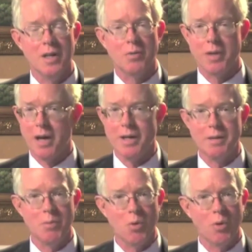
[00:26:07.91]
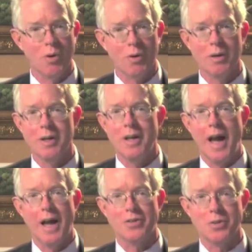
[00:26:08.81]
without any more
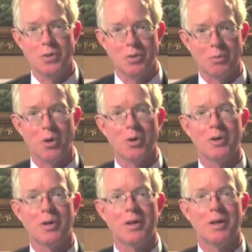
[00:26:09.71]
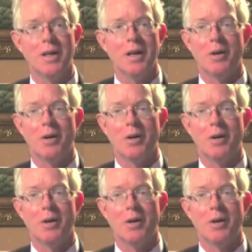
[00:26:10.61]
hassle or burden,